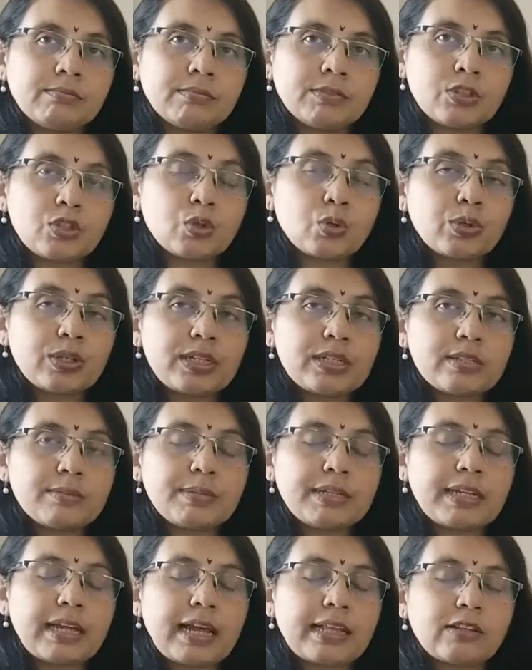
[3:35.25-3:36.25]
stories,
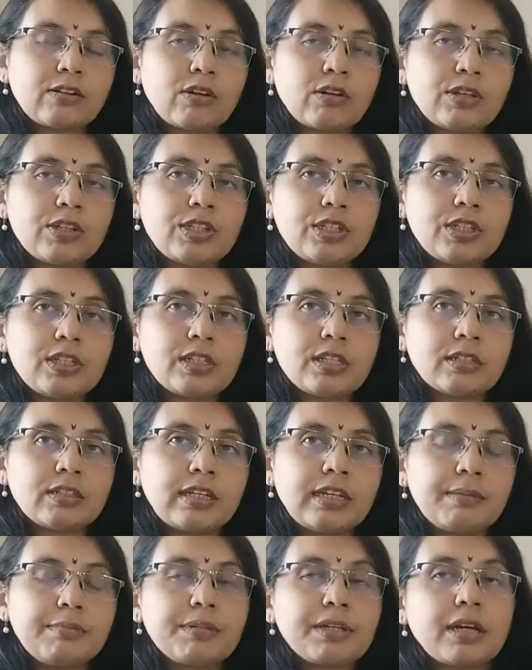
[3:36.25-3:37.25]
anthologies
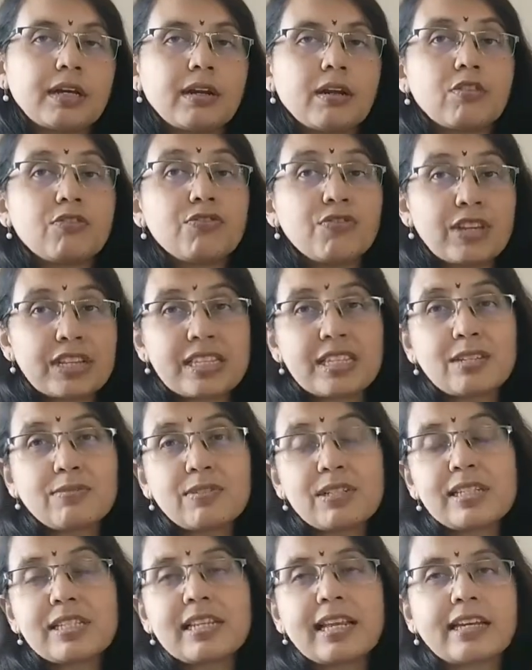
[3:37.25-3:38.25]
themed around
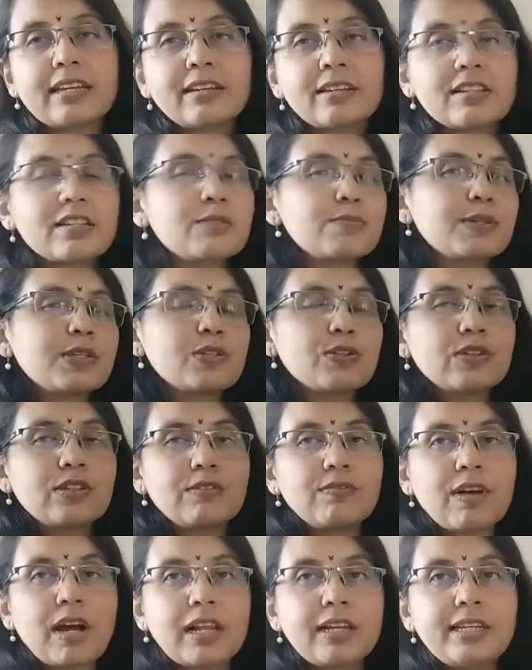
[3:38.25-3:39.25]
festivals like Christmas or
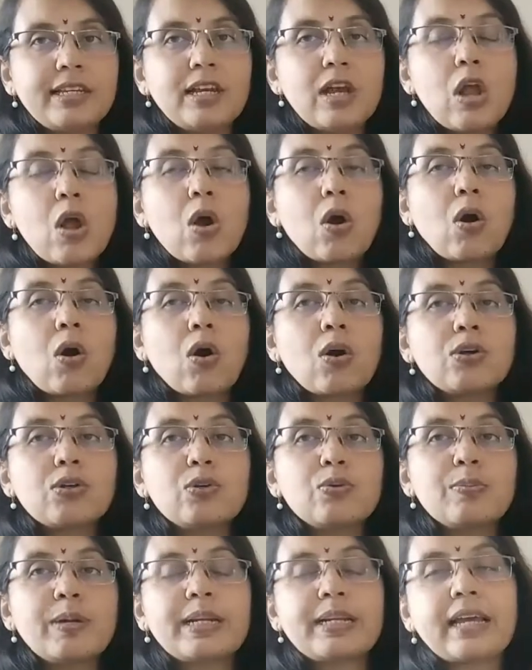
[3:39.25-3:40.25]
Diwali, or
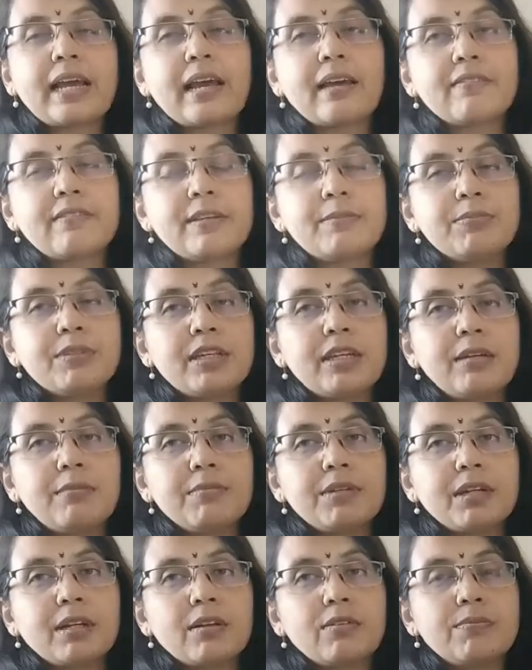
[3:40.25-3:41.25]
you might have them
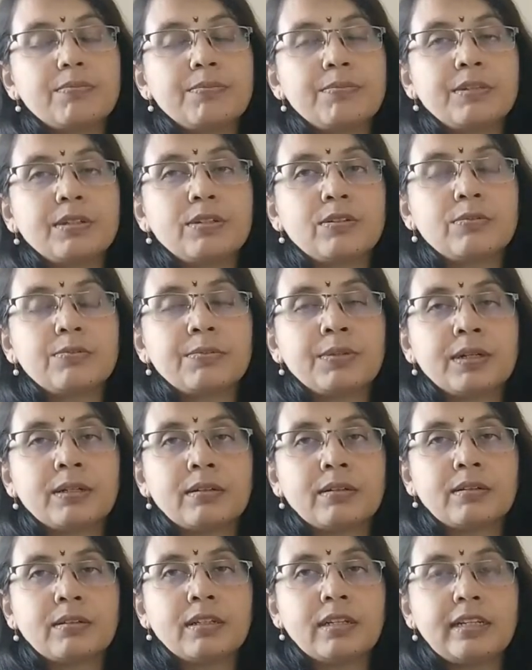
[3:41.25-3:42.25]
themed around,
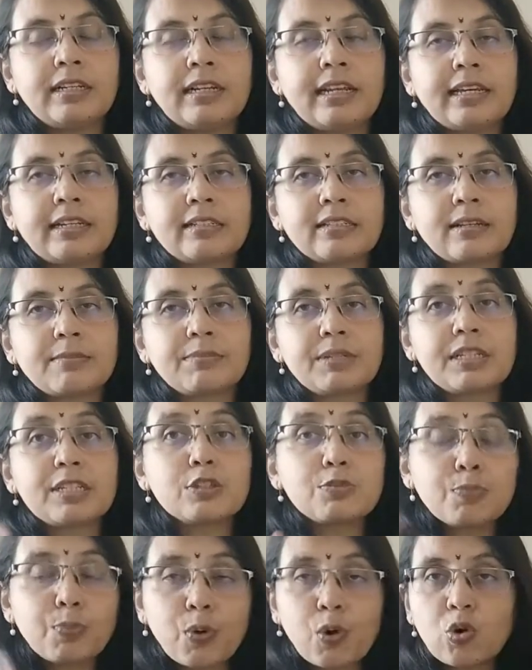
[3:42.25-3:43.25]
really like something
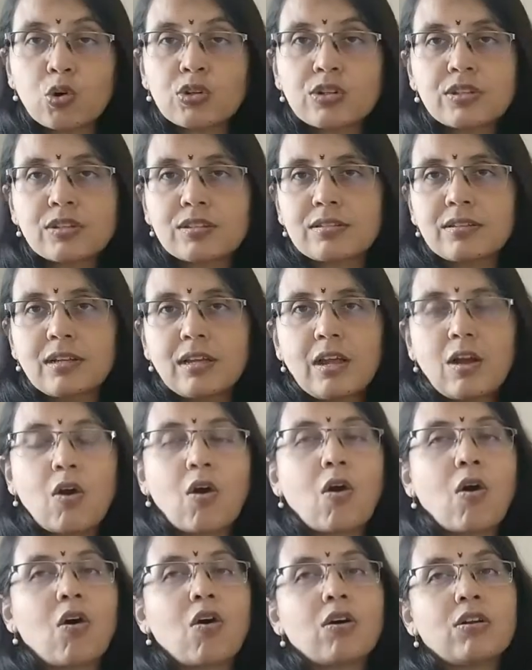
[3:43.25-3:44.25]
sports
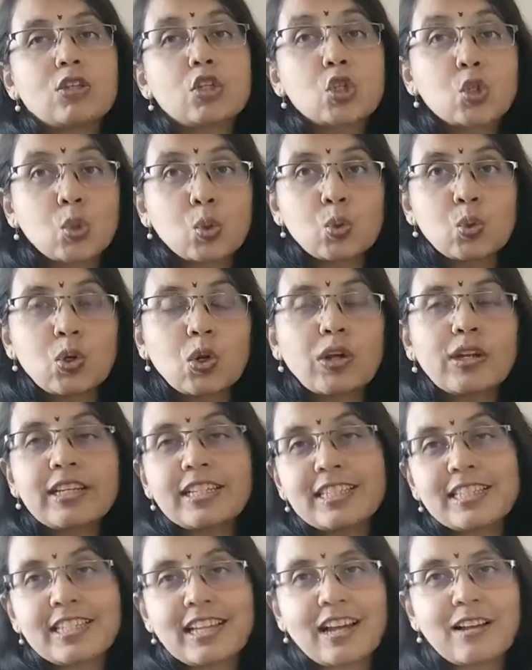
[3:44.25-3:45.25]
or school or
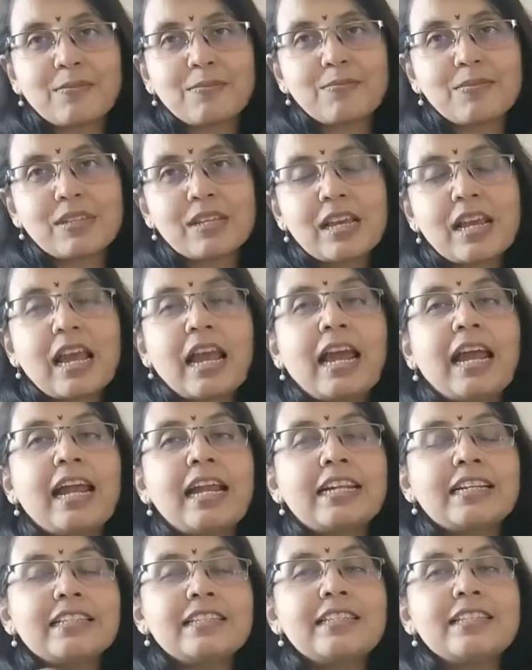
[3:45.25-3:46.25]
exams.
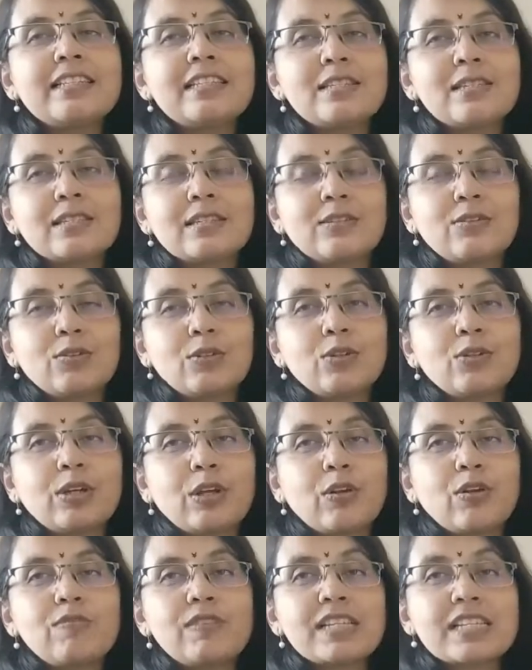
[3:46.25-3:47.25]
And this, you
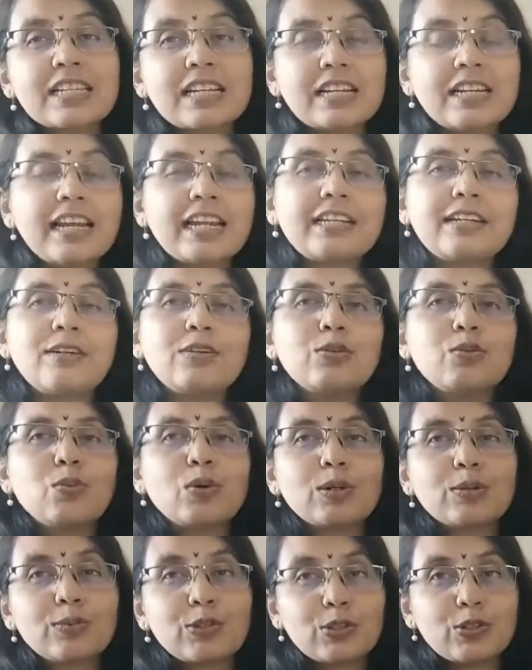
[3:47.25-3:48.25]
can always connect it to
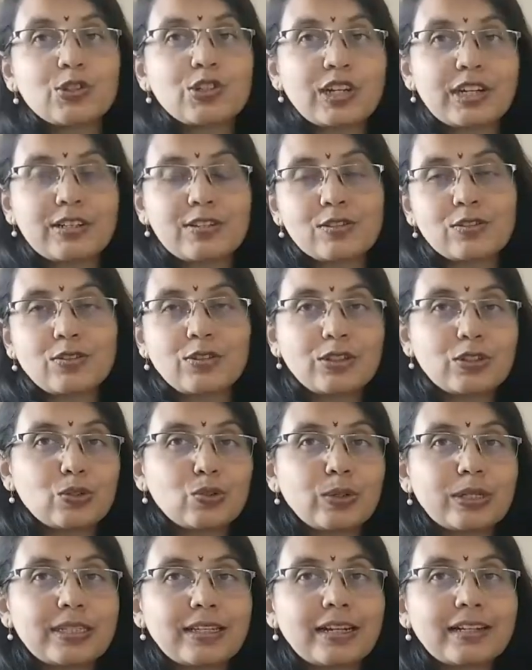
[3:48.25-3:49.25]
whatever your child is going
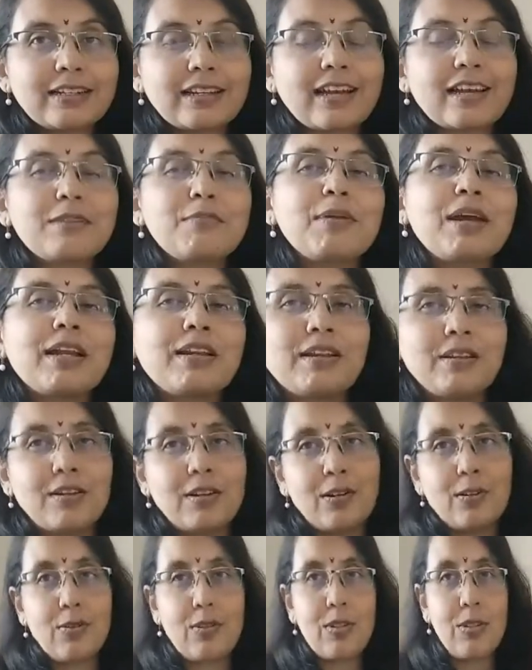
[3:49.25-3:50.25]
through at that time and
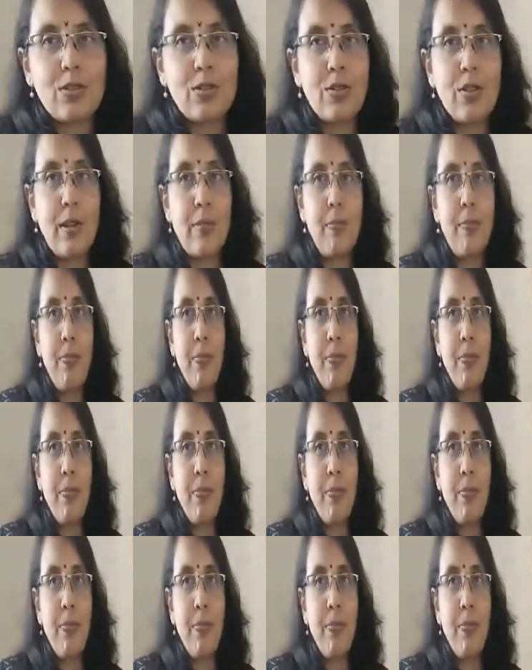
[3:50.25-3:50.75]
introduce it to them.